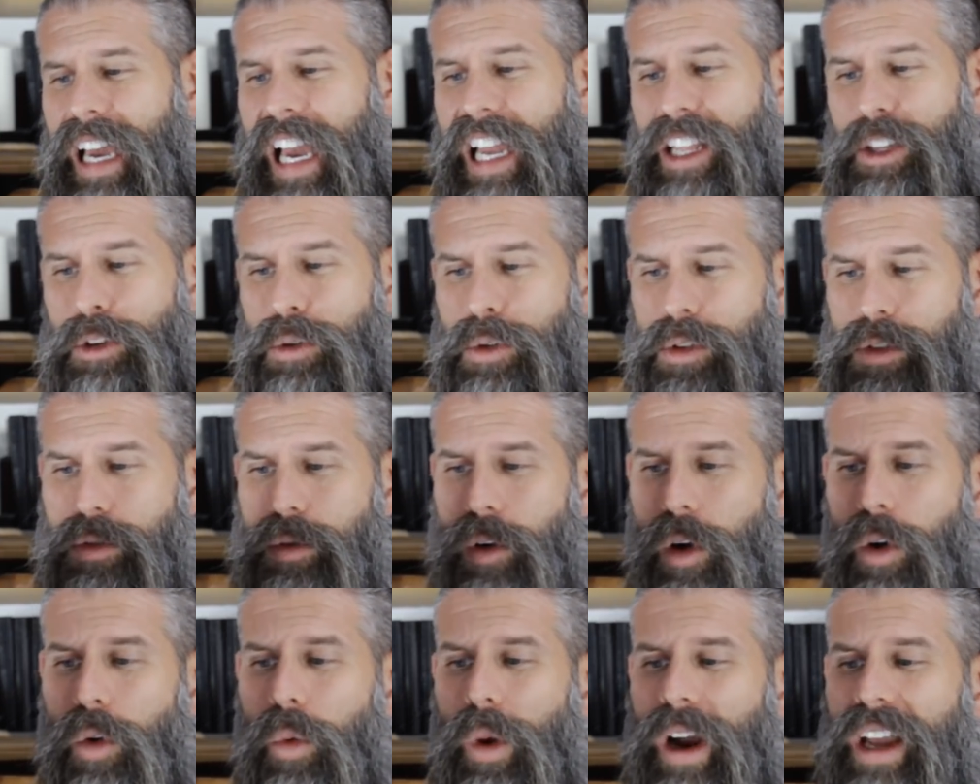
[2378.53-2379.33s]
And you
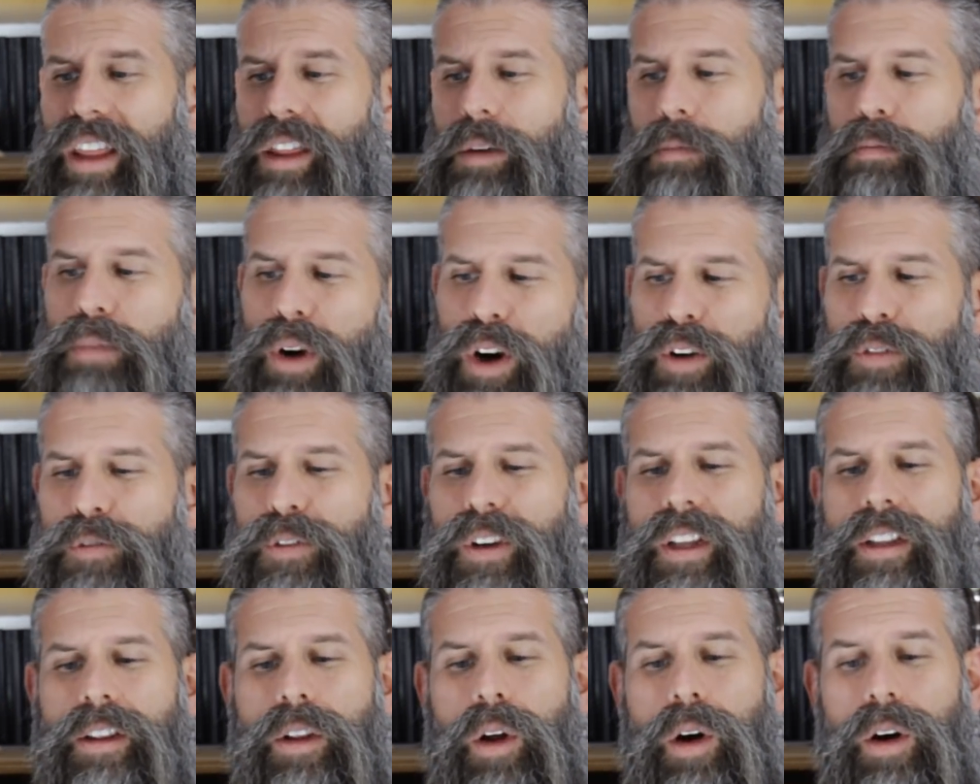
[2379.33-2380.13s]
throw away the
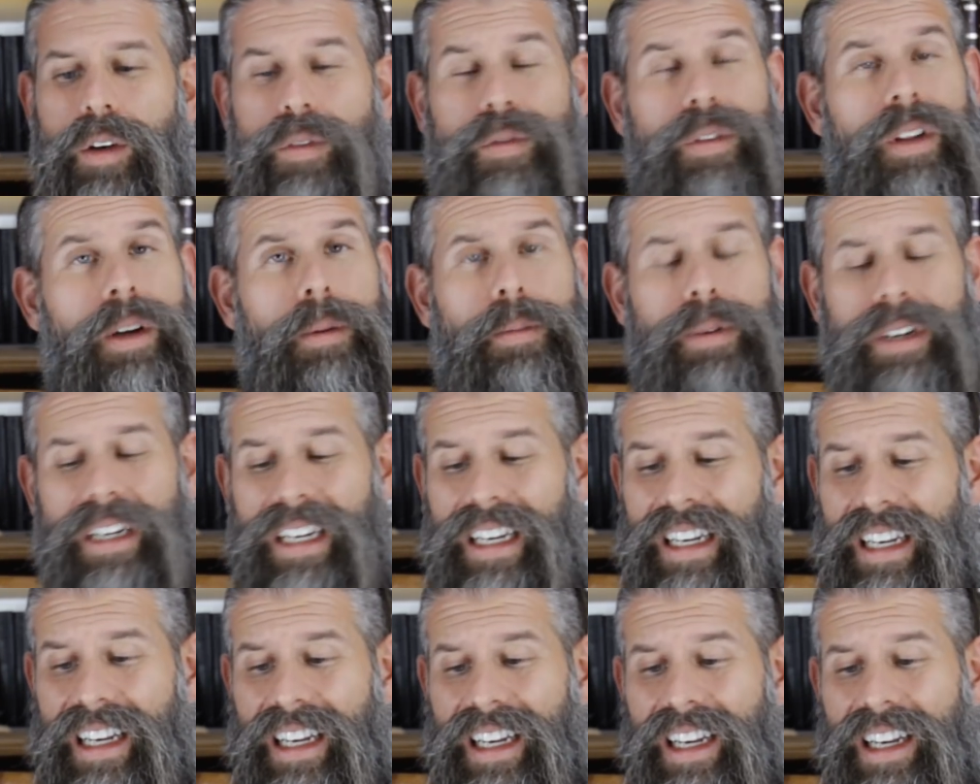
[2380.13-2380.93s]
perfect law of
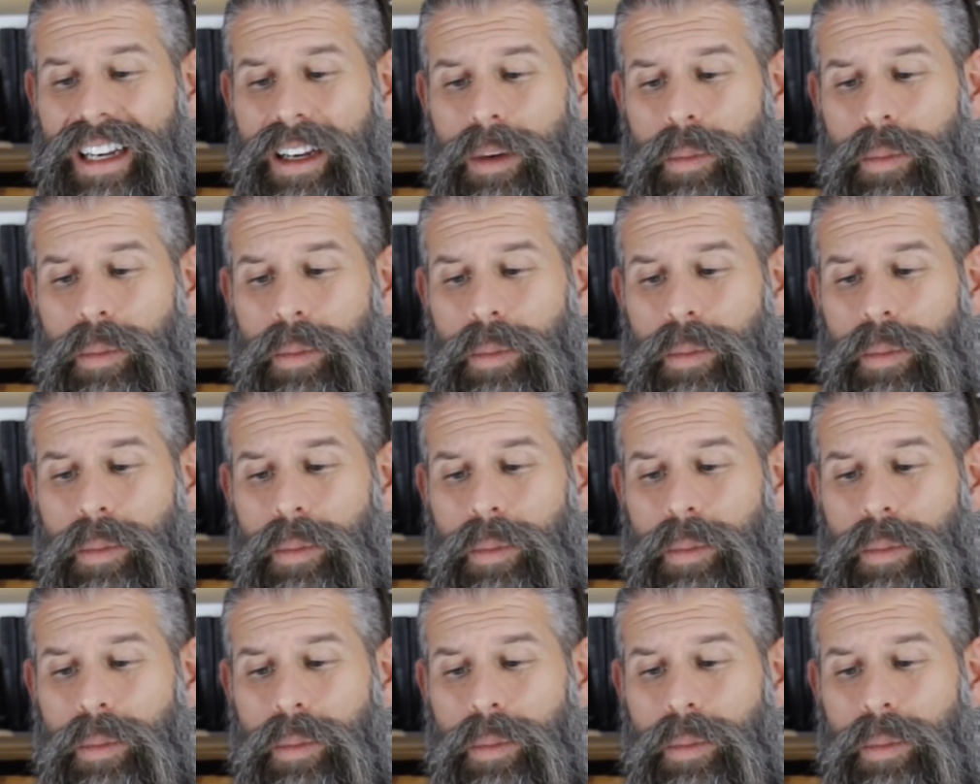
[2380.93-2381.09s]
liberty